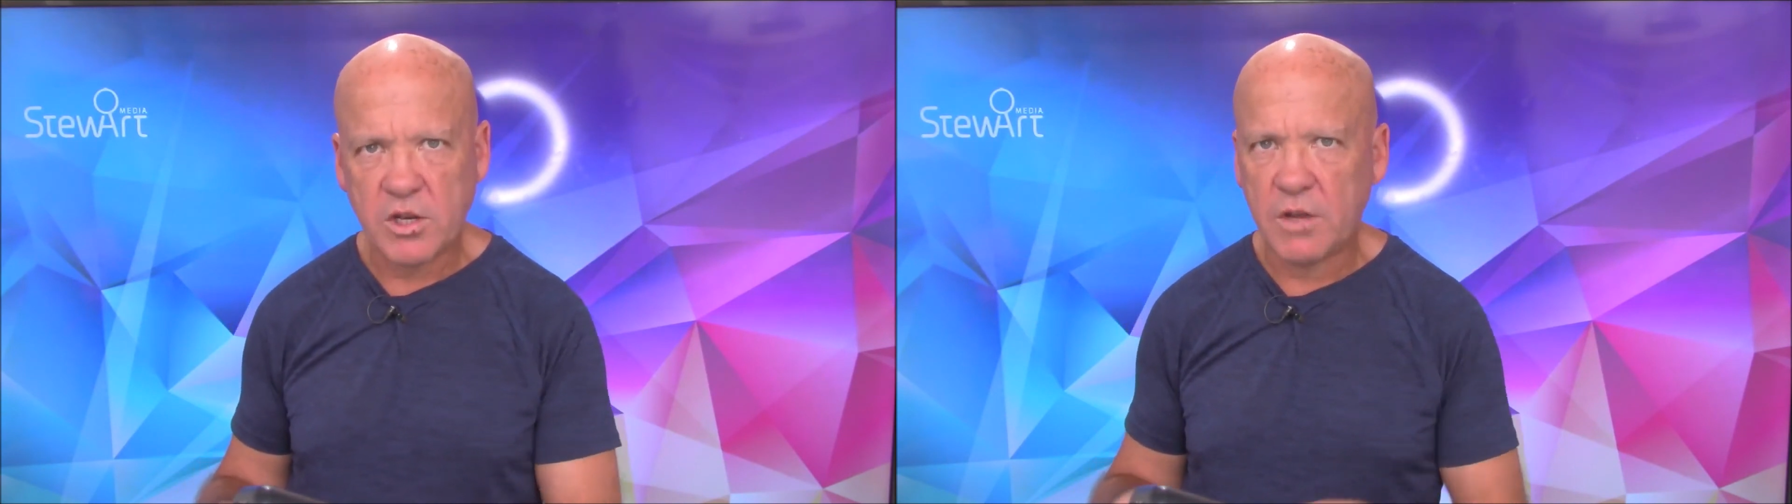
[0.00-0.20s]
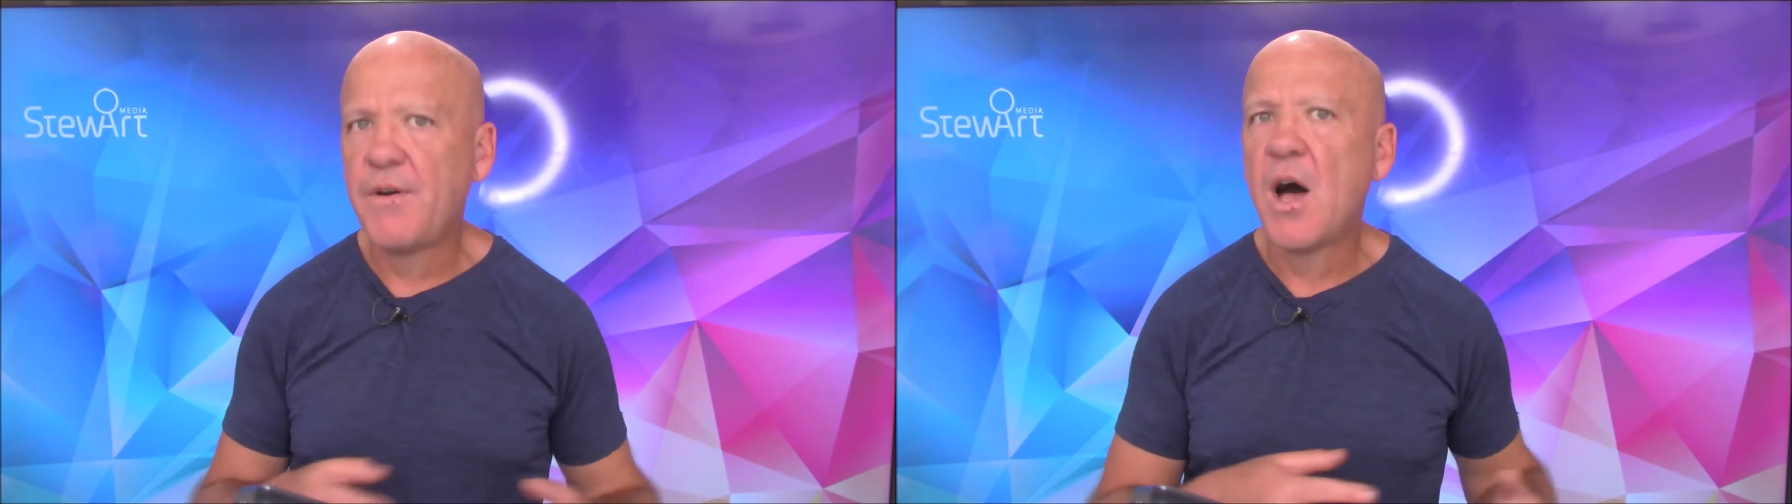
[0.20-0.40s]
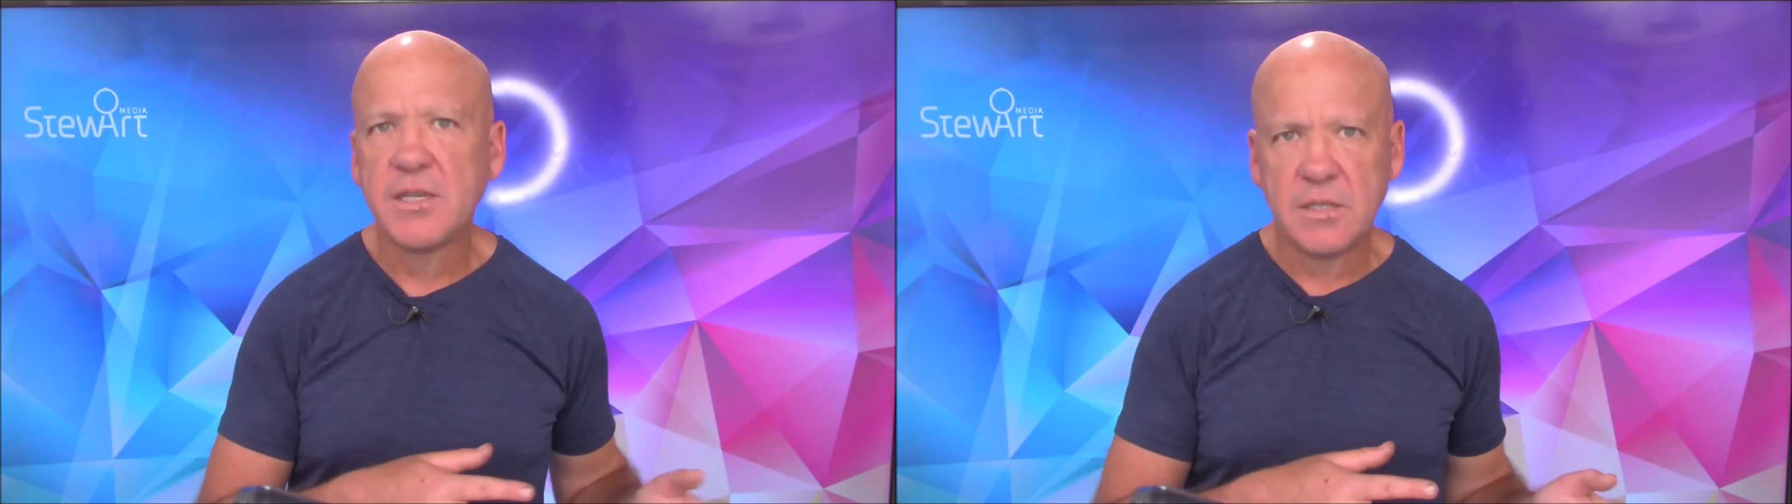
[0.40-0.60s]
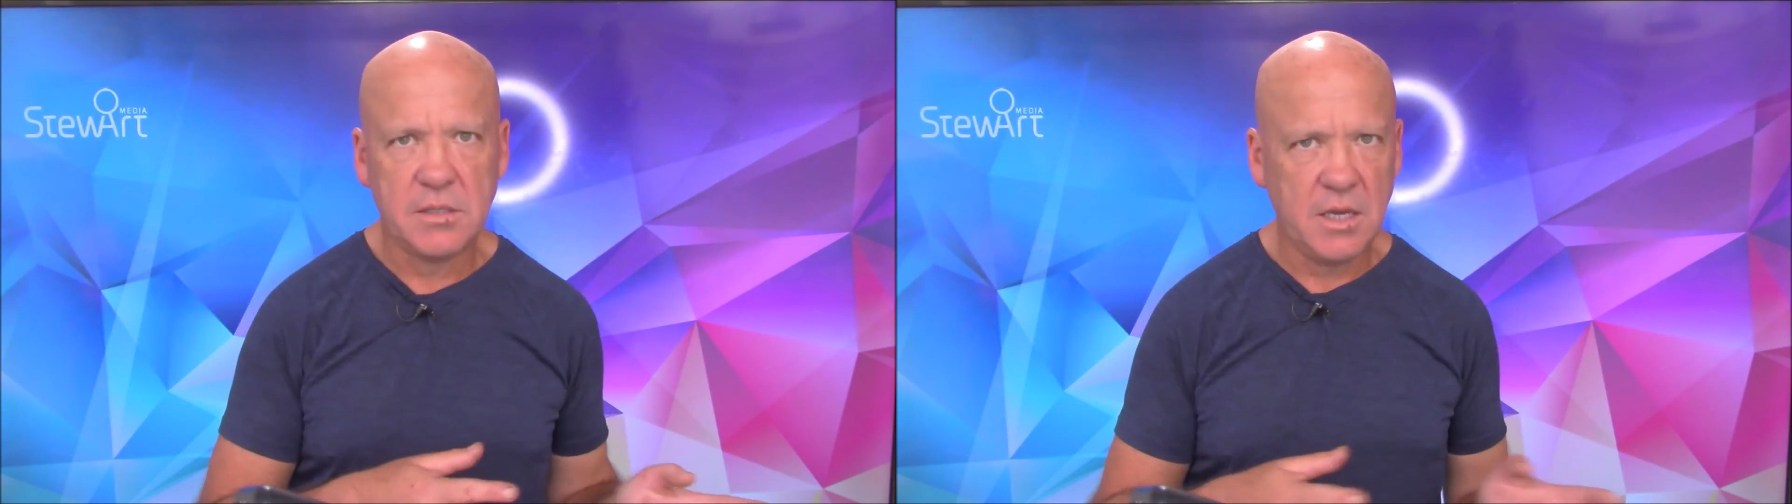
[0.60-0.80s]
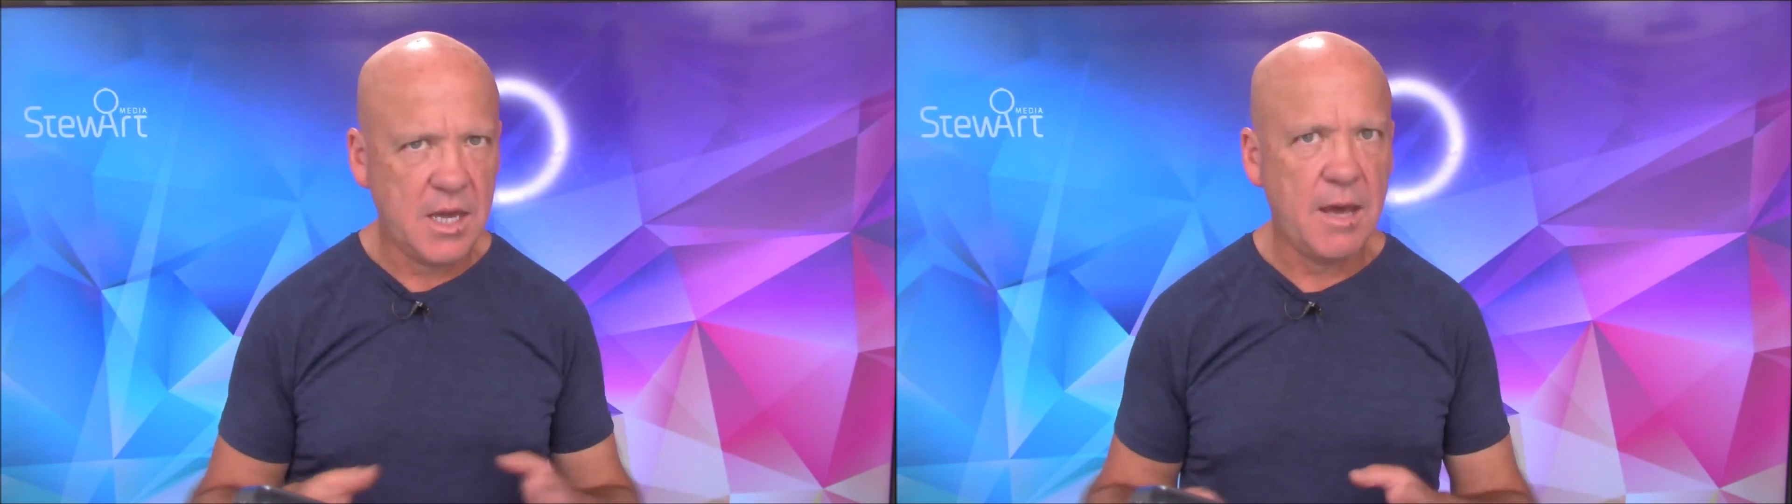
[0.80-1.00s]
devices
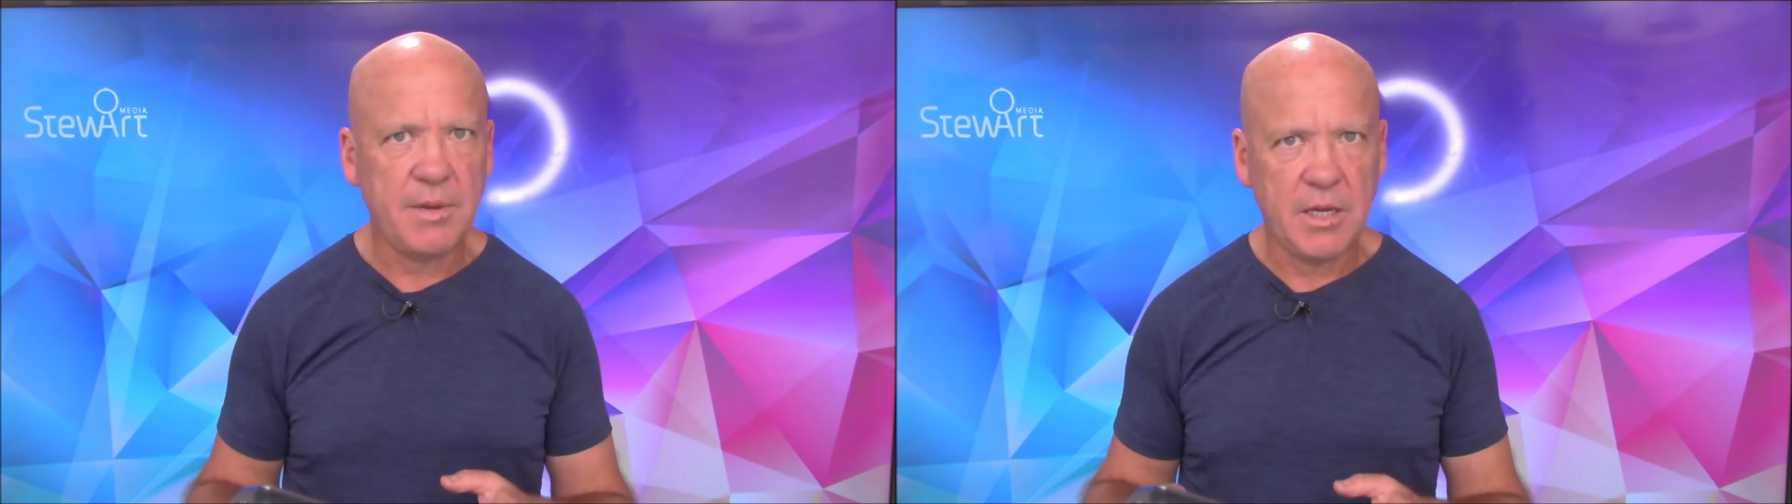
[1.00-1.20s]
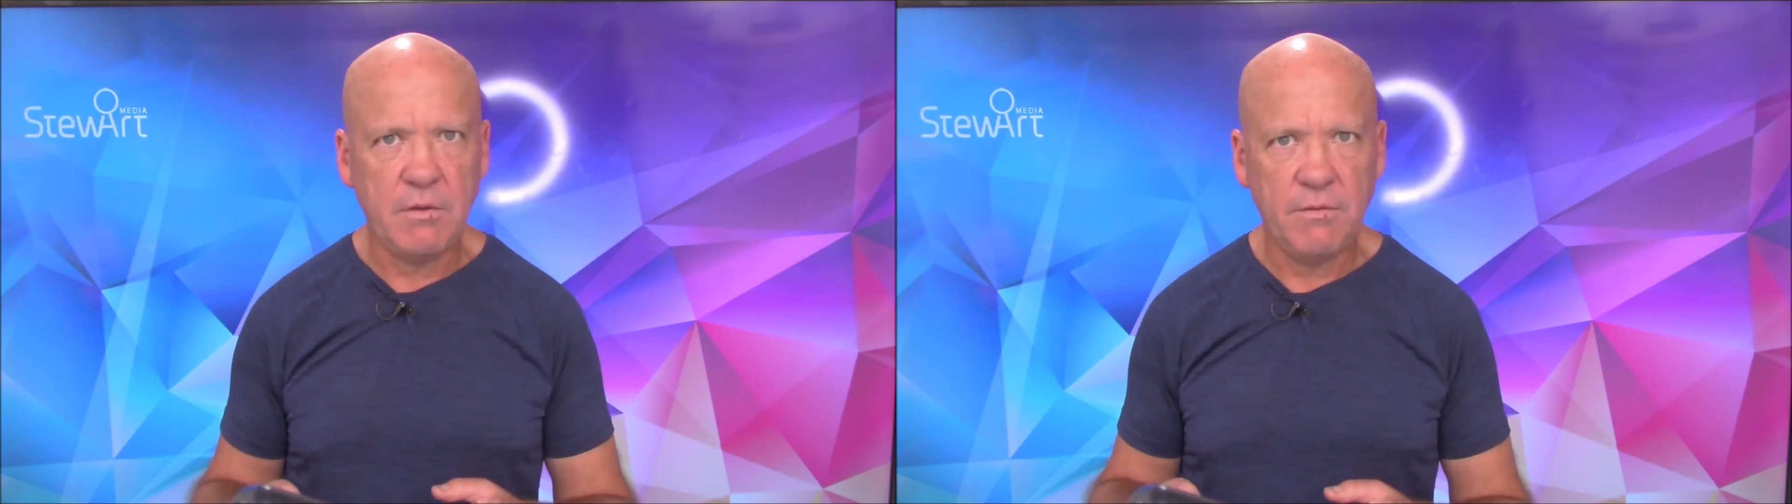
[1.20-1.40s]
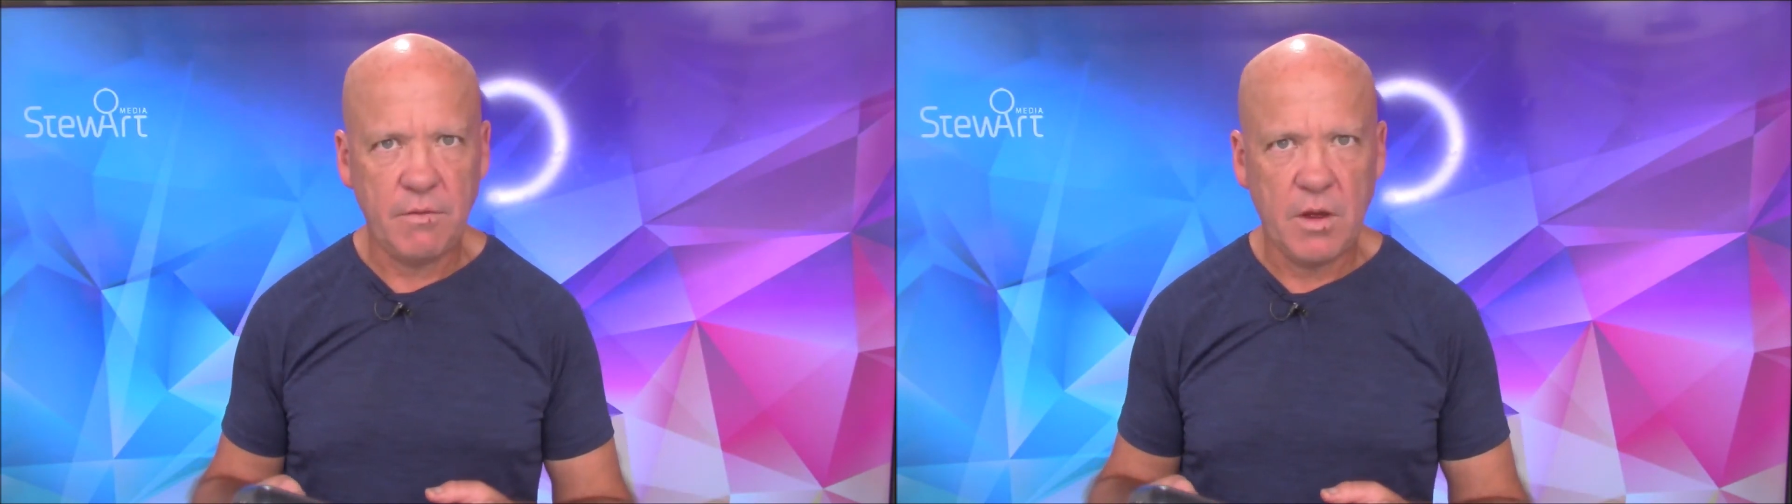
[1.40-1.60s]
they're coming in